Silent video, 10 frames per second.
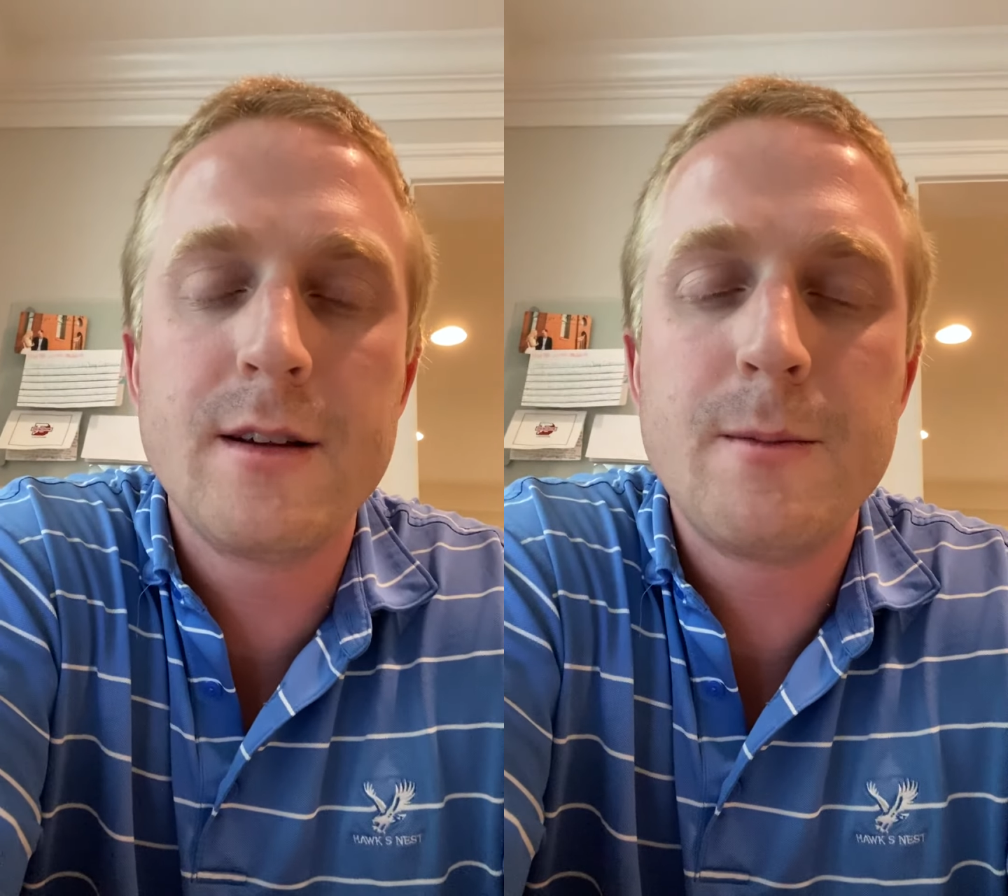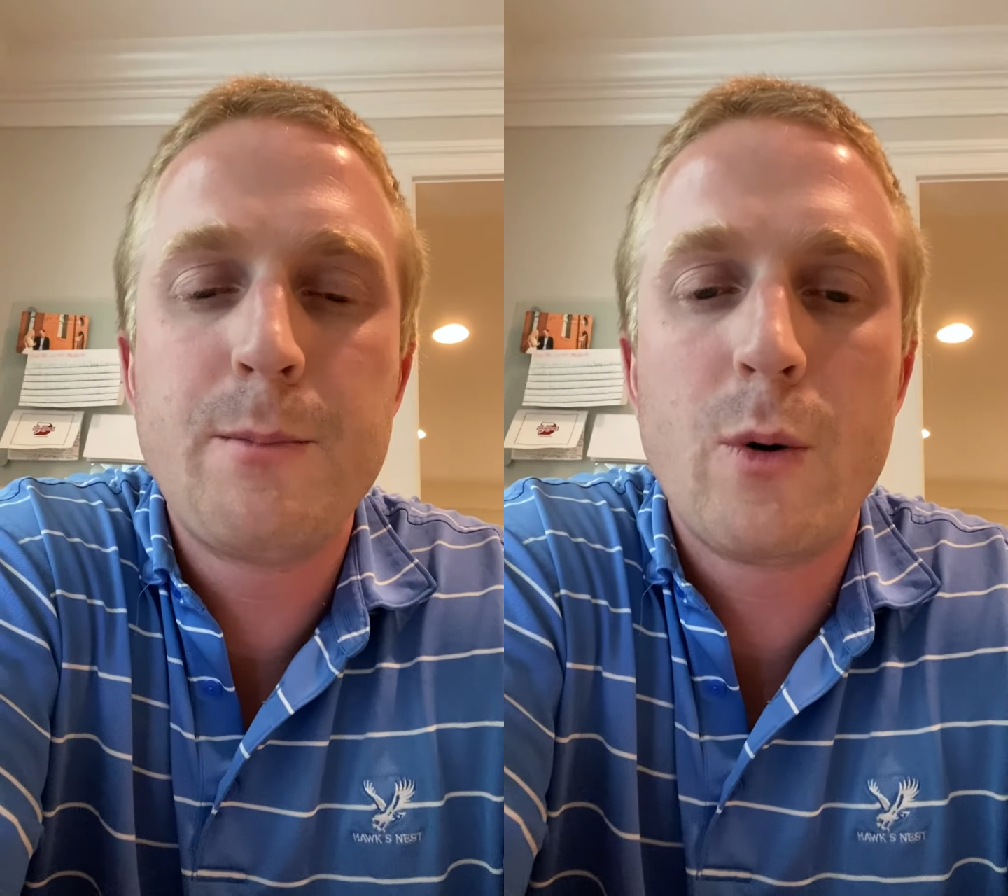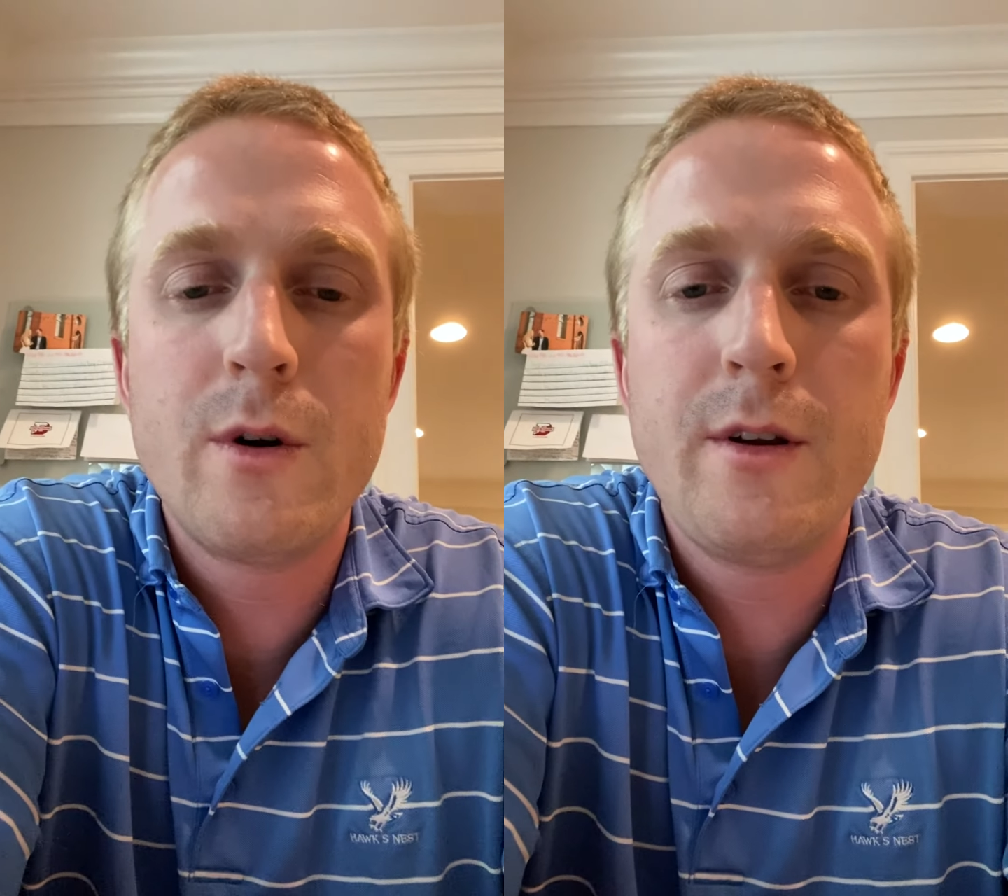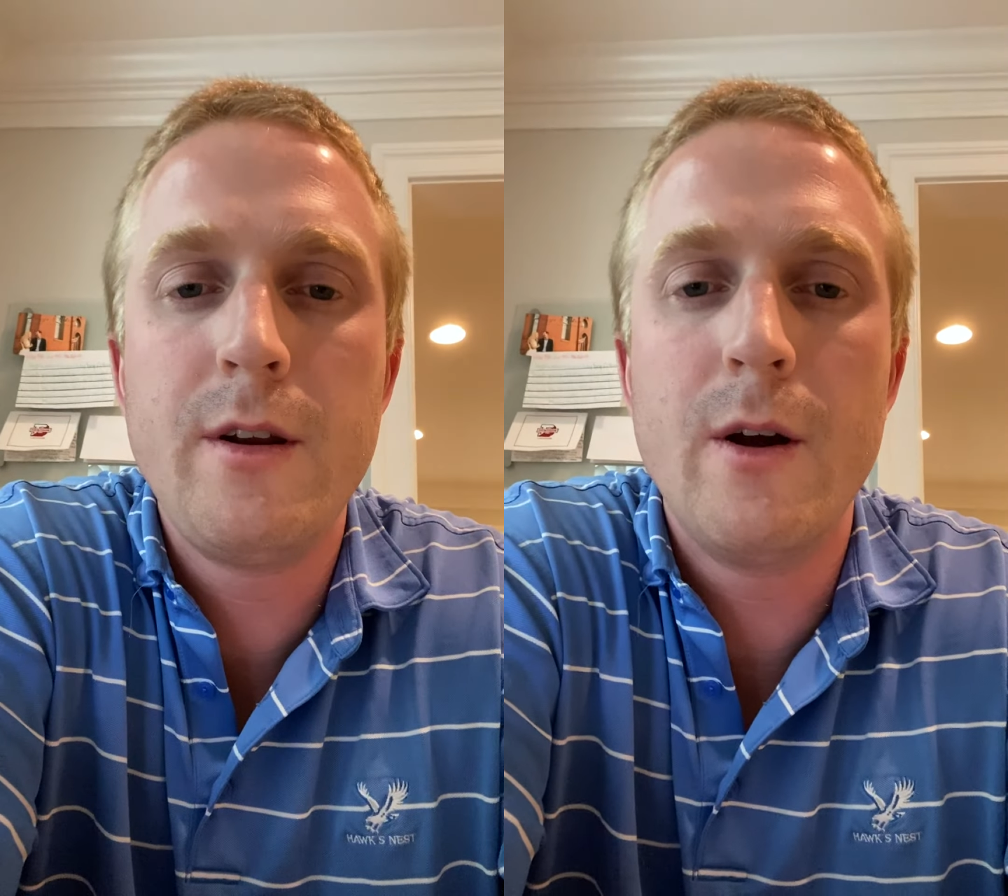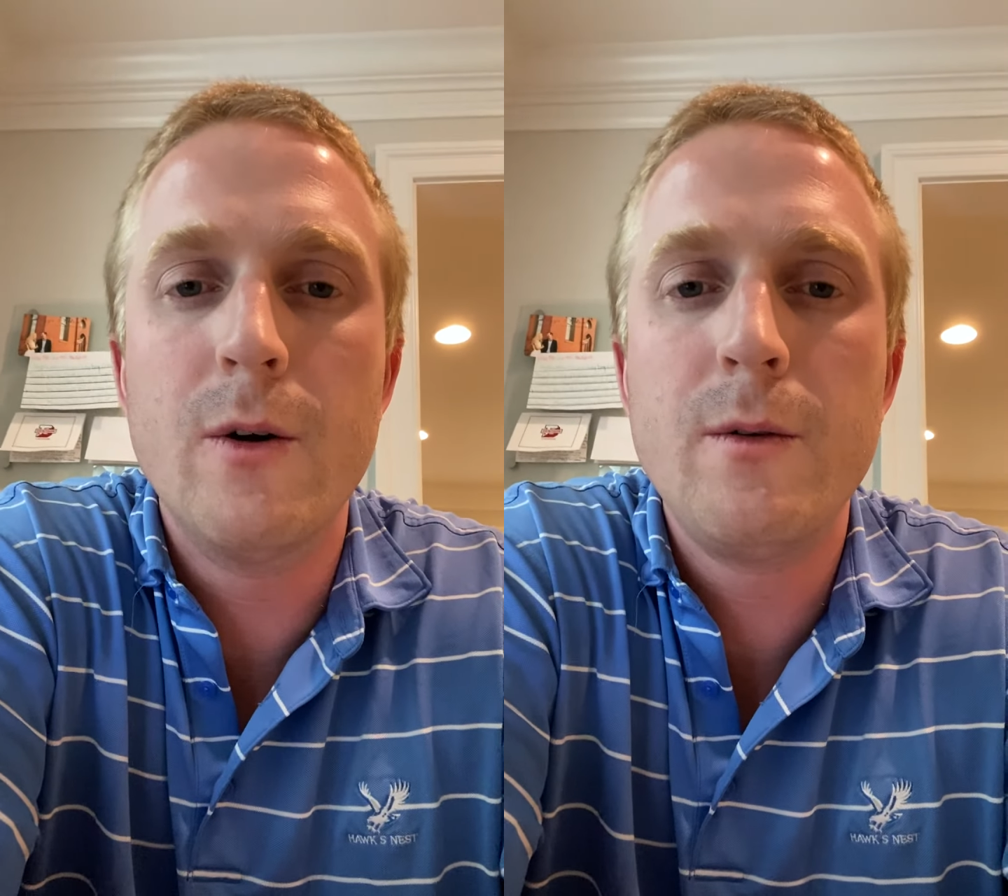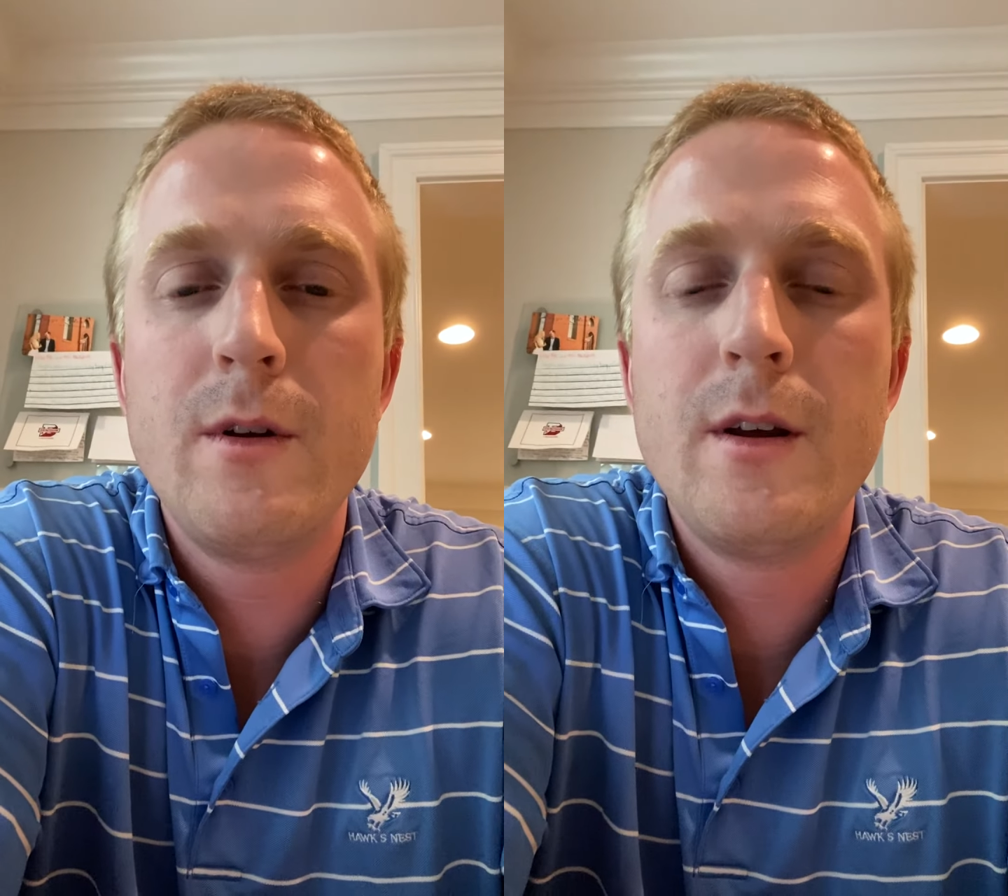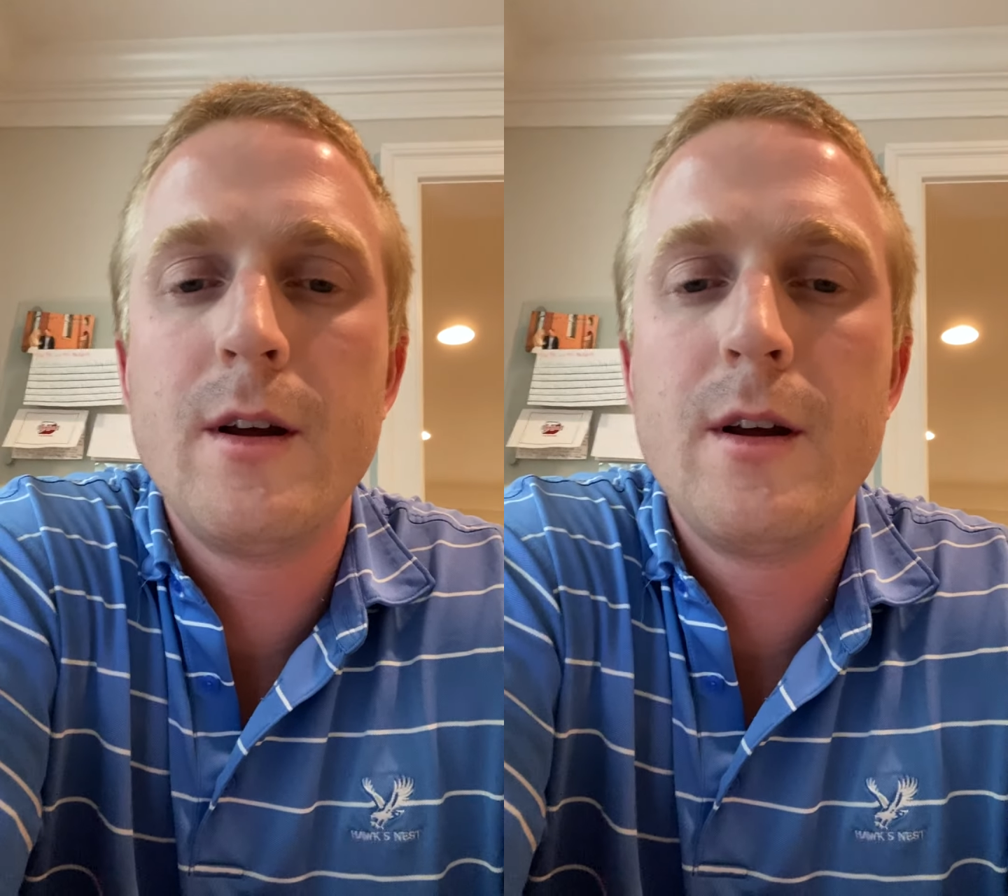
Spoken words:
is important to note